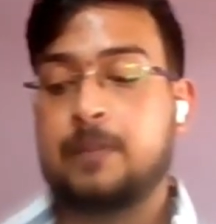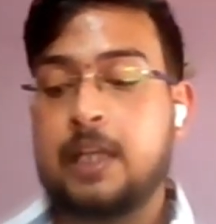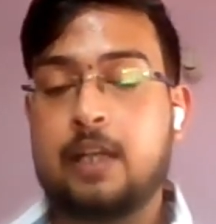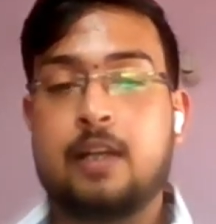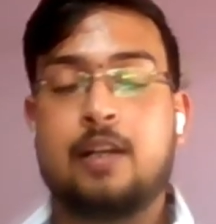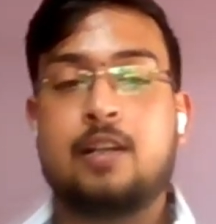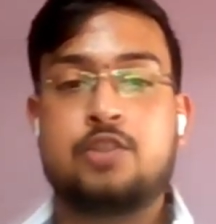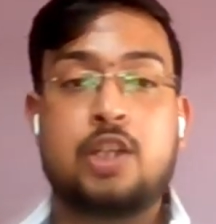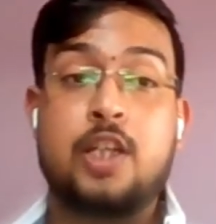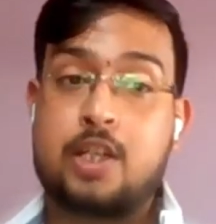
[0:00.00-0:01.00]
the
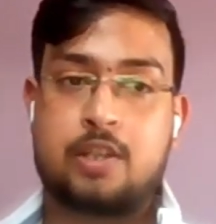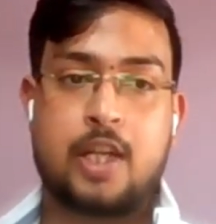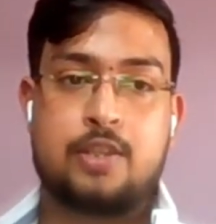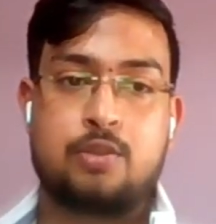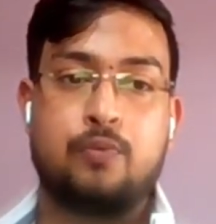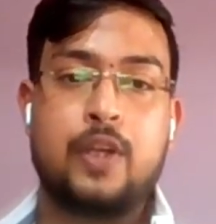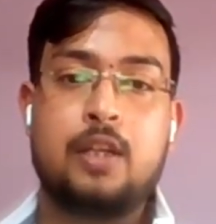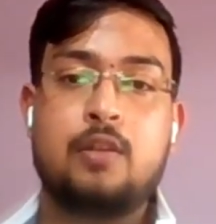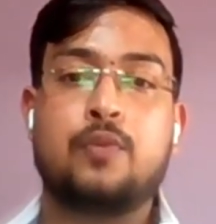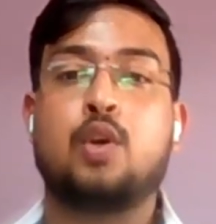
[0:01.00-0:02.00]
generator tries to
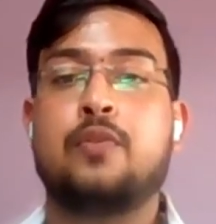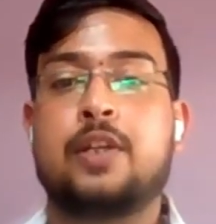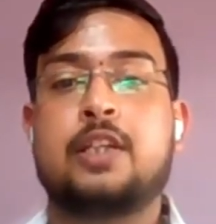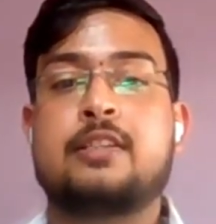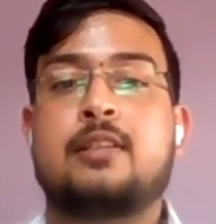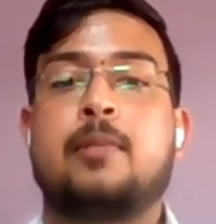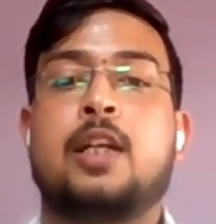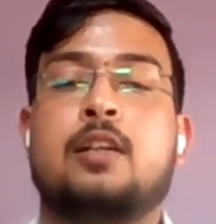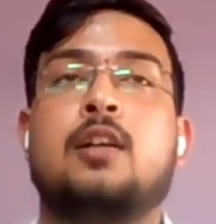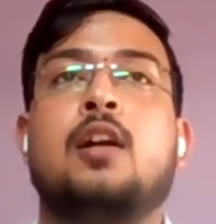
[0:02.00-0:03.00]
win over the
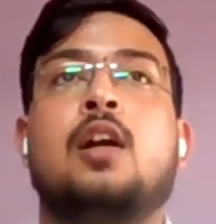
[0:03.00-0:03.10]
discriminator.